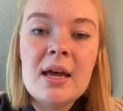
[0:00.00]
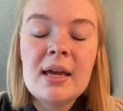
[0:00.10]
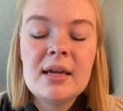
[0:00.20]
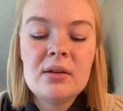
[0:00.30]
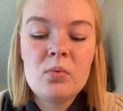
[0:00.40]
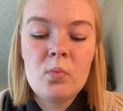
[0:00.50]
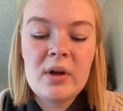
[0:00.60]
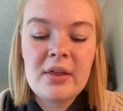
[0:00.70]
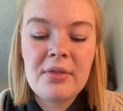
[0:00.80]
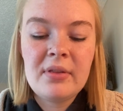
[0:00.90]
in
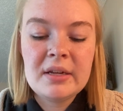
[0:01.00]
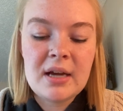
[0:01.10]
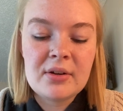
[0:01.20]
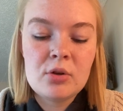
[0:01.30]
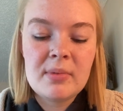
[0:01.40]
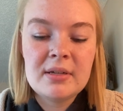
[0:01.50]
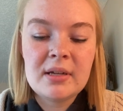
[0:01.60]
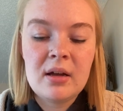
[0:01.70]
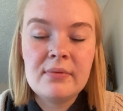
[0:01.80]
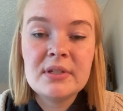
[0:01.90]
with the document
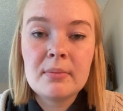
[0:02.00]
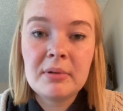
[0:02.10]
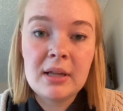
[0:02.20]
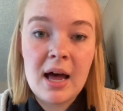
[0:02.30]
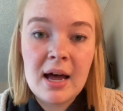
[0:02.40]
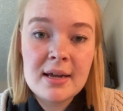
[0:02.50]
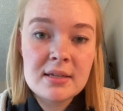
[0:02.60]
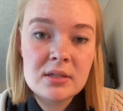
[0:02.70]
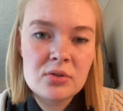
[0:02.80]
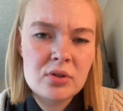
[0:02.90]
of
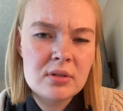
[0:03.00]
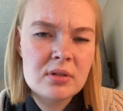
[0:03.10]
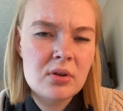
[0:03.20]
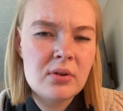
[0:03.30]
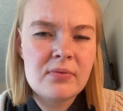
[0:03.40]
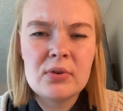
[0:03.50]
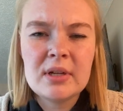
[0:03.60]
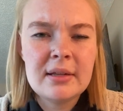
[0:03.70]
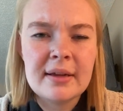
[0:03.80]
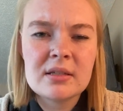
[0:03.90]
supplies. So if you
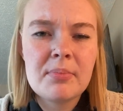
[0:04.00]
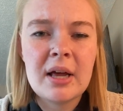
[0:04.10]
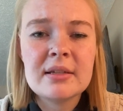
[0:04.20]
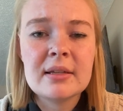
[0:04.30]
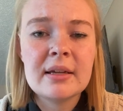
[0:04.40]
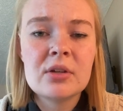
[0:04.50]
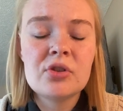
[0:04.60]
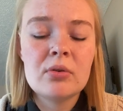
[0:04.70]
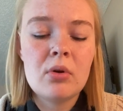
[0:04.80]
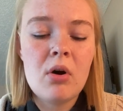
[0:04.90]
need like supplies and like a
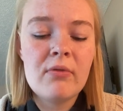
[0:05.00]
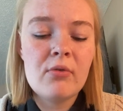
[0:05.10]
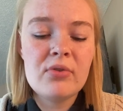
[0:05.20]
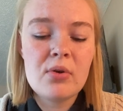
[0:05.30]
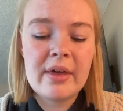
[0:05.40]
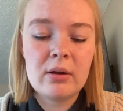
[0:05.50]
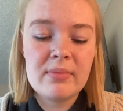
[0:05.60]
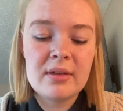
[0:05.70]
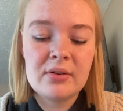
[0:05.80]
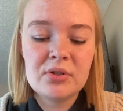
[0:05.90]
general overview, that'll be
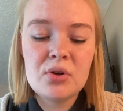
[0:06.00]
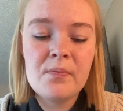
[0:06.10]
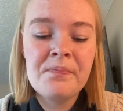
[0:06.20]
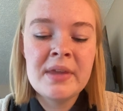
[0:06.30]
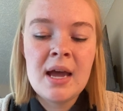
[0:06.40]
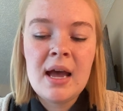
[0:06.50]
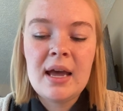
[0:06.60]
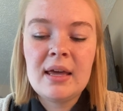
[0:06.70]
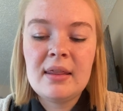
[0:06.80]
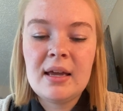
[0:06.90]
there too.
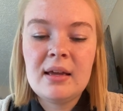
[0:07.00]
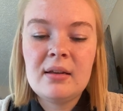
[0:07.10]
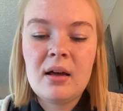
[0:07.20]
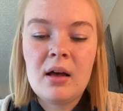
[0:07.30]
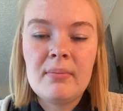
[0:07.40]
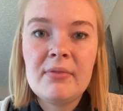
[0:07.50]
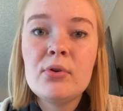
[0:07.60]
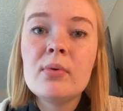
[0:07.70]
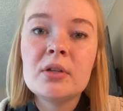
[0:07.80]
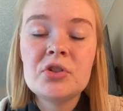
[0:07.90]
And then if you
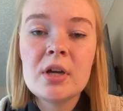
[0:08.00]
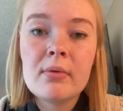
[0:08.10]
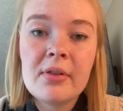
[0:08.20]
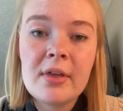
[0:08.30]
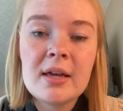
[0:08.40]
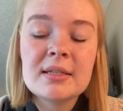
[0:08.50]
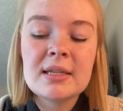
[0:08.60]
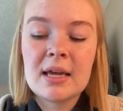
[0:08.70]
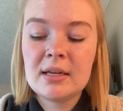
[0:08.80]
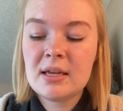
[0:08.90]
want to share with us
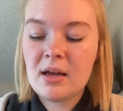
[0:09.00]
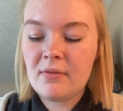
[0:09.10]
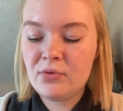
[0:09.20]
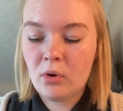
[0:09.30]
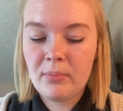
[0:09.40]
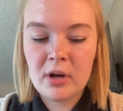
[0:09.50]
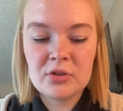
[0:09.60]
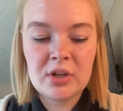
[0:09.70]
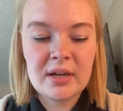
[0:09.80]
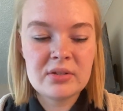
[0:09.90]
any of your
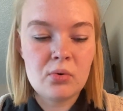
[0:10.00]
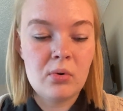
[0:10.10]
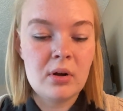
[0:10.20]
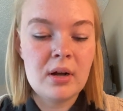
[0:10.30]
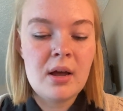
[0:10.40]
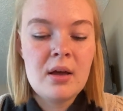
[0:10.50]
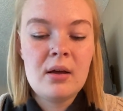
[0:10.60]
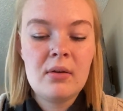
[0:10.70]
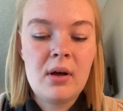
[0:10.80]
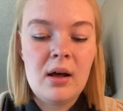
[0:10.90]
projects or
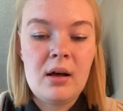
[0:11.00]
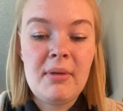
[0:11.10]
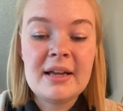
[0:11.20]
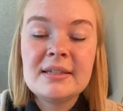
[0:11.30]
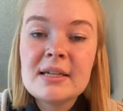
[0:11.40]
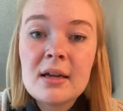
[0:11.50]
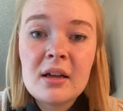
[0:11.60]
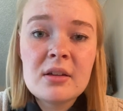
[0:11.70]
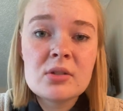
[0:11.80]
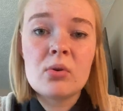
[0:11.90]

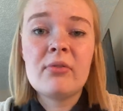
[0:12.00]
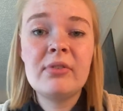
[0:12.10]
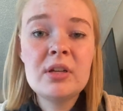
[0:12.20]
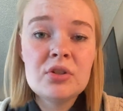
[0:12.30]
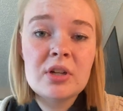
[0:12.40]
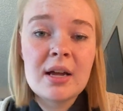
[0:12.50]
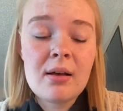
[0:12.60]
ideas or finished